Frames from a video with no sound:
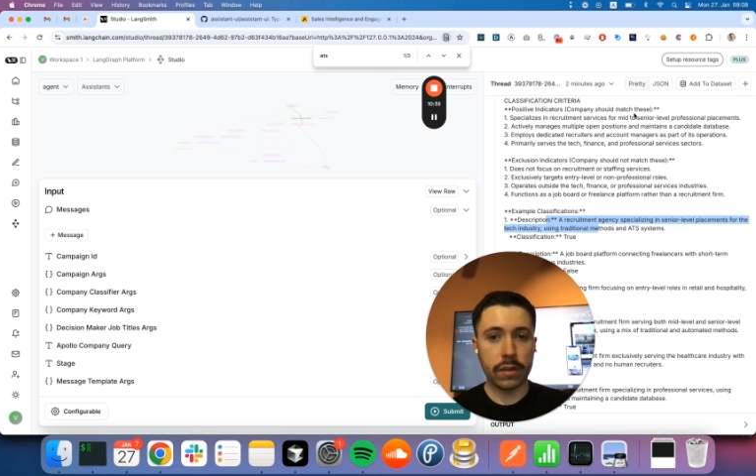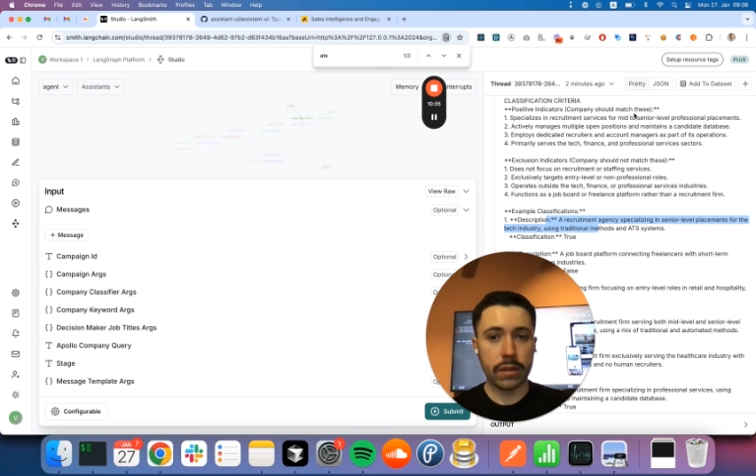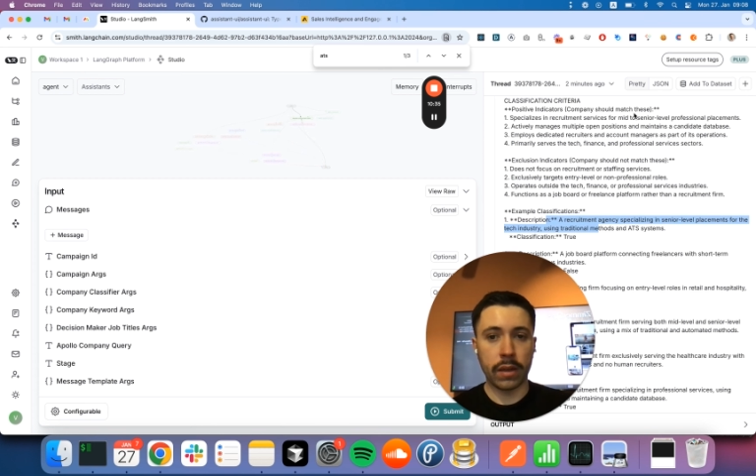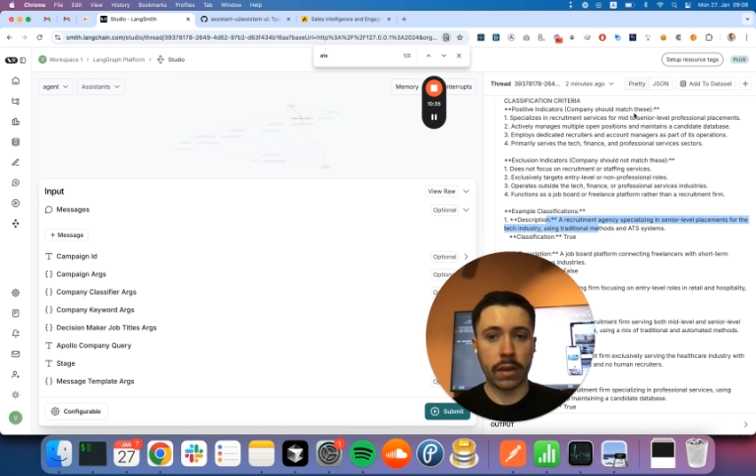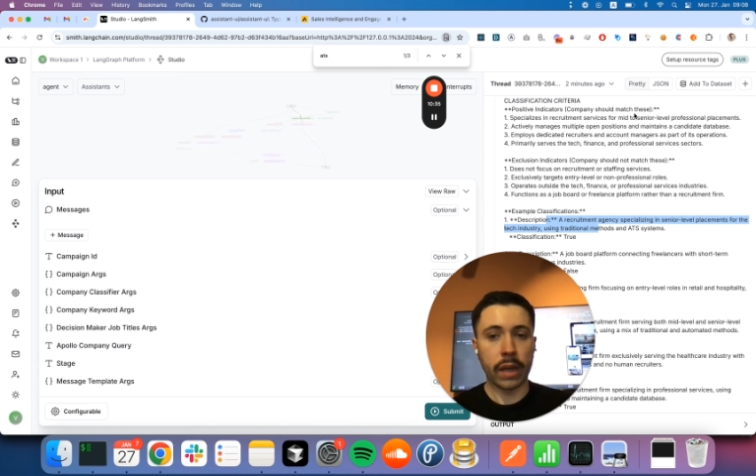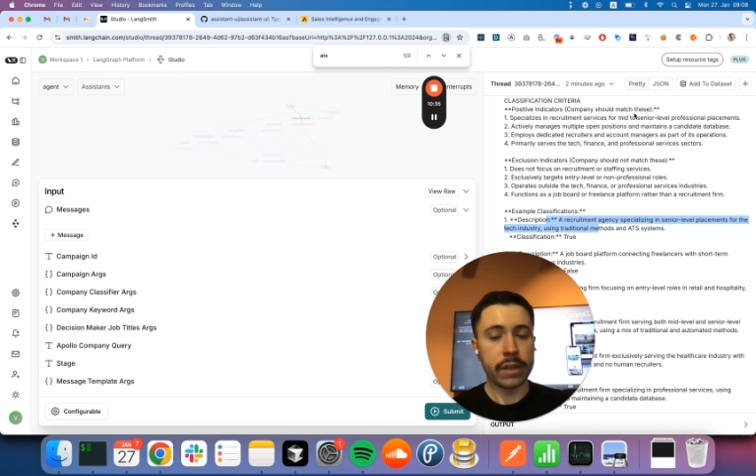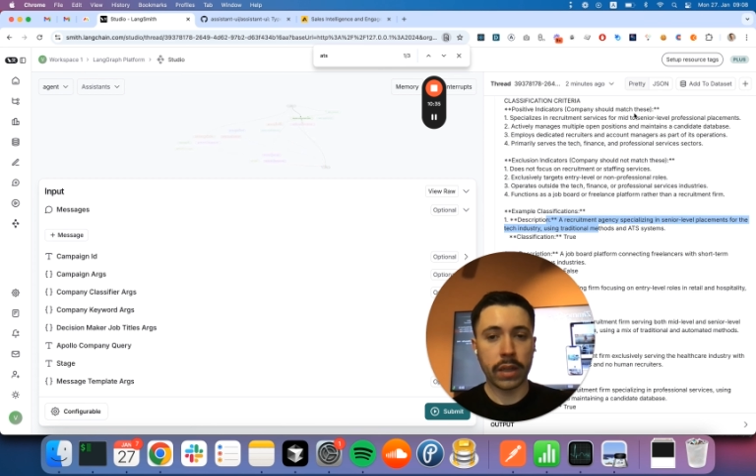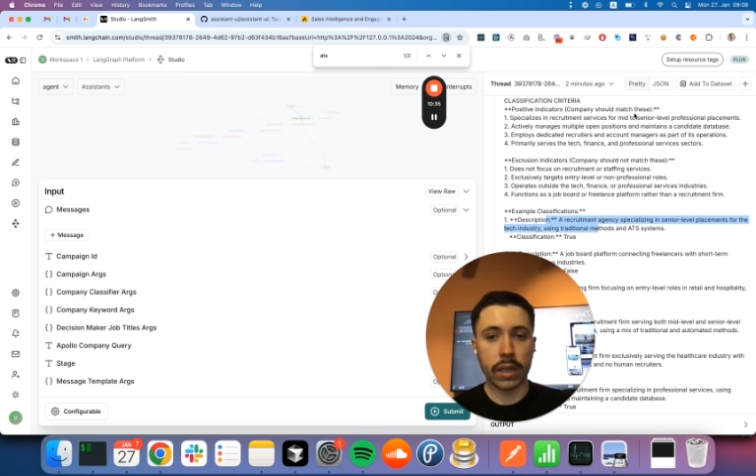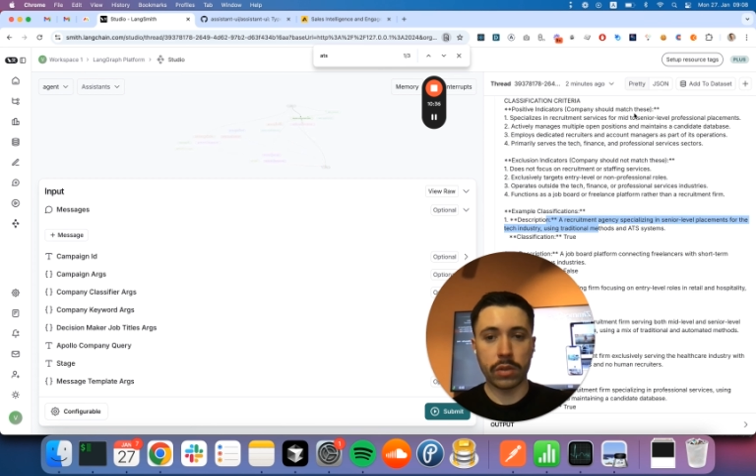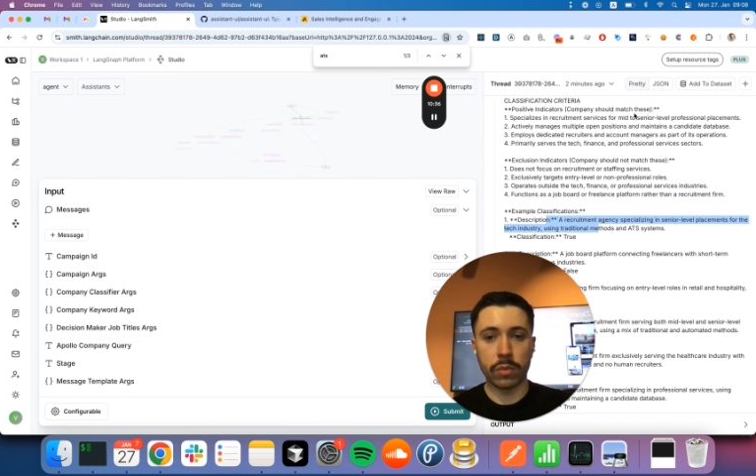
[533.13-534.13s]
ideal
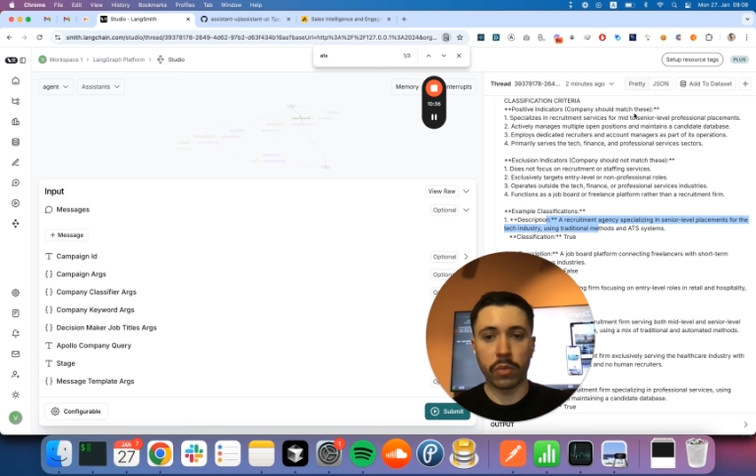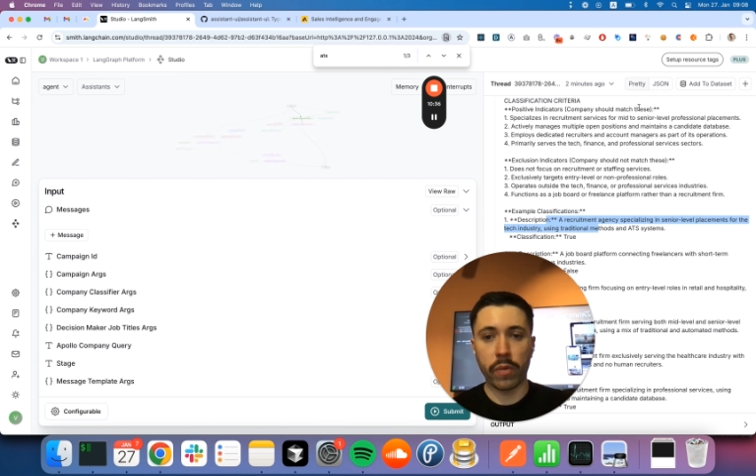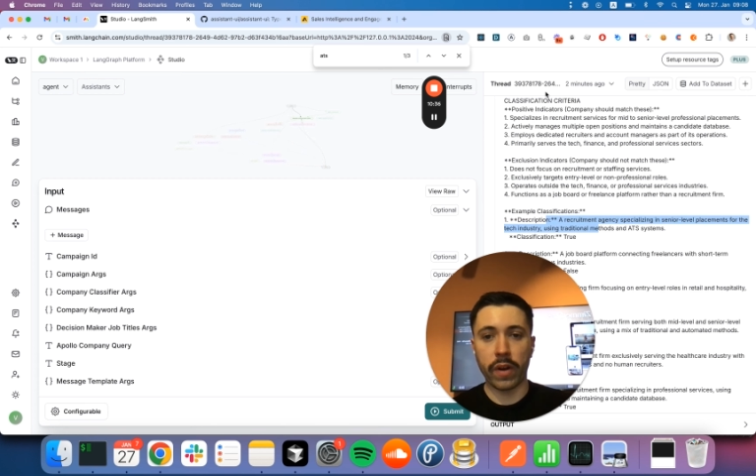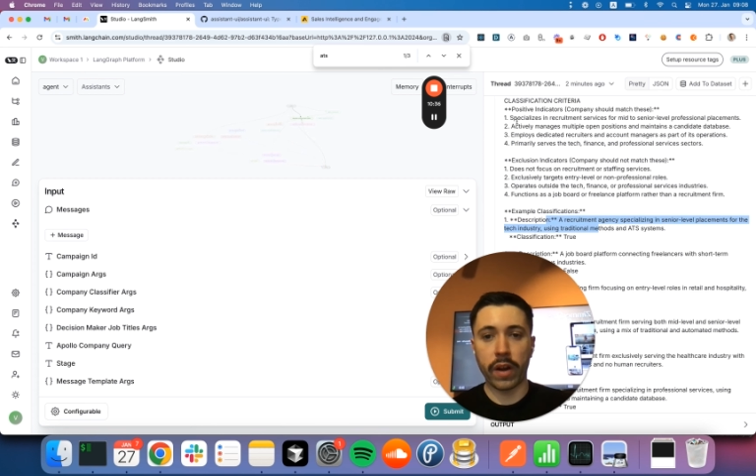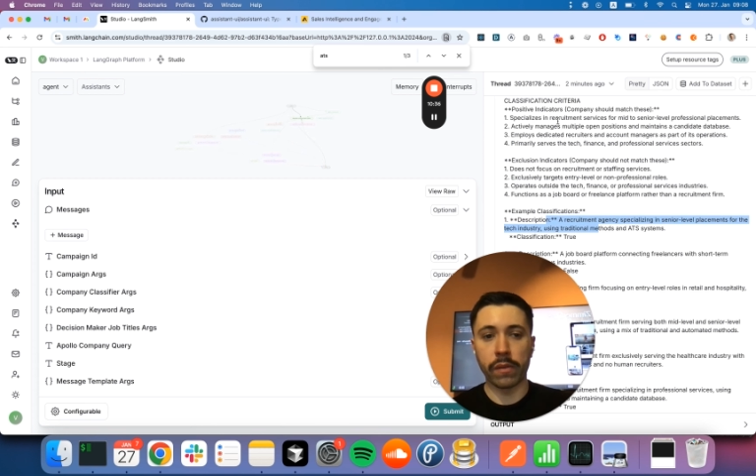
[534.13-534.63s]
customer profile